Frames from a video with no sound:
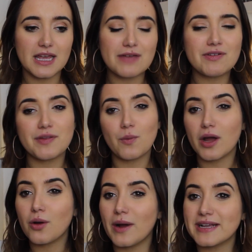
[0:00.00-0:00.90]
Even if they
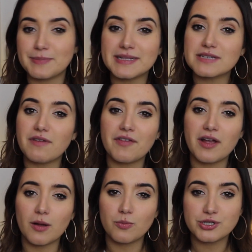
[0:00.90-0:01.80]
were quite expensive, I
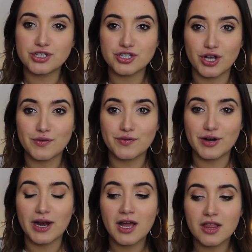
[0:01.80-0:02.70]
think I would just go
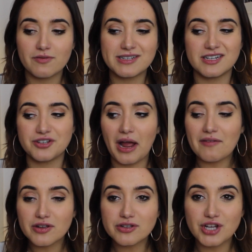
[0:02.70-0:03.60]
for it. The reason I don't
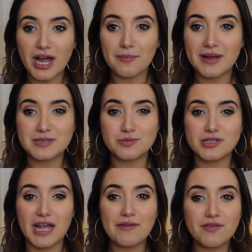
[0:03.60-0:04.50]
have a Gucci handbag is
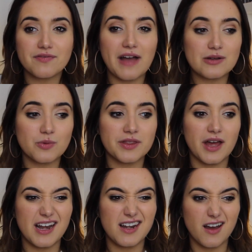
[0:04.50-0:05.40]
because I haven't found one
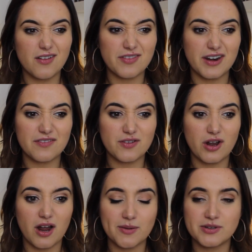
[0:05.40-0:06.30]
that I love and I feel
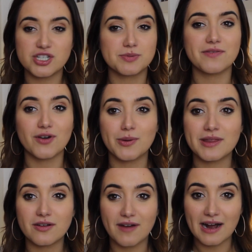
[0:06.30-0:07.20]
like I would just be
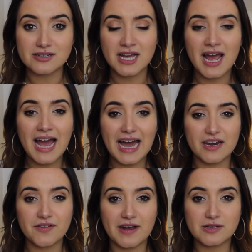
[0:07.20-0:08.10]
following the crowd.
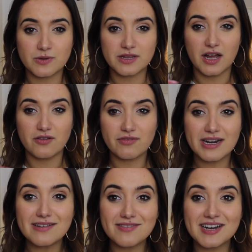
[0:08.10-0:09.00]
Had I found one that I
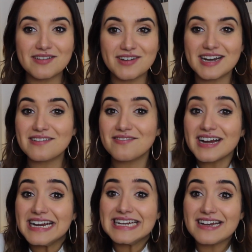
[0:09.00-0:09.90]
really, really, really,
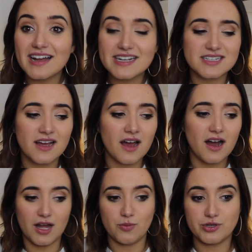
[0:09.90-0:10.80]
really liked,
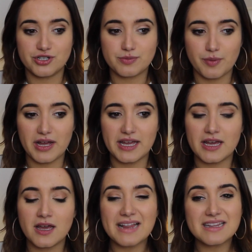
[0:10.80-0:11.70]
I would just buy
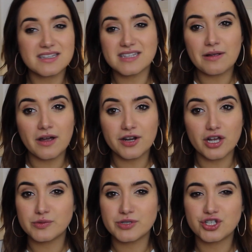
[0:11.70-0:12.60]
it. And the same kind of
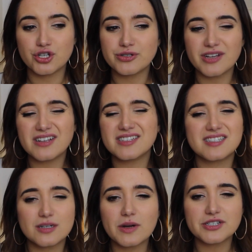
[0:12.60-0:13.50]
goes with shoes.
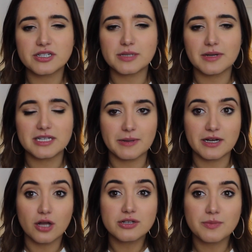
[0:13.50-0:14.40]
Still, I don't typically
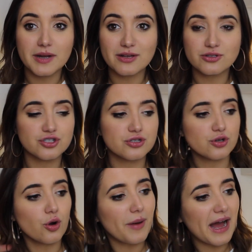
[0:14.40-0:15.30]
spend loads of money on shoes
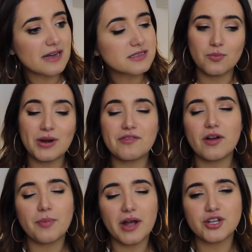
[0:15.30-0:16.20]
or bags. Whenever
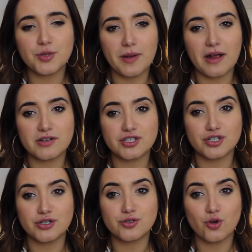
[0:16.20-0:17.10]
I buy a new pair of
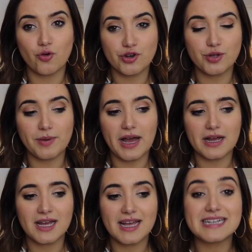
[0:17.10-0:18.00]
shoes or a new
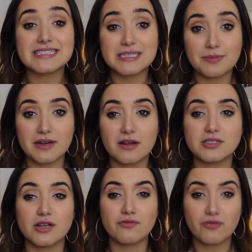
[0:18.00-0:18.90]
bag, it's typically
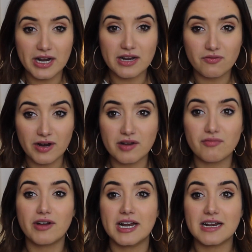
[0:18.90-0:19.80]
because I really, really,
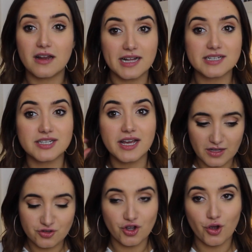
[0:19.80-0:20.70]
really liked it.
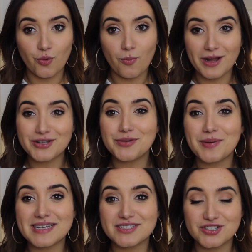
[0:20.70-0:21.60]
So my new
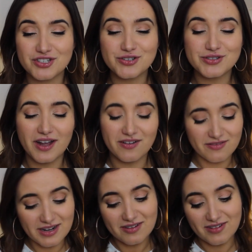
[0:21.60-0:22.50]
pair of shoes I
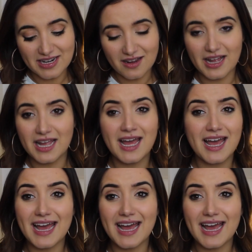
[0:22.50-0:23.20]
really, really like.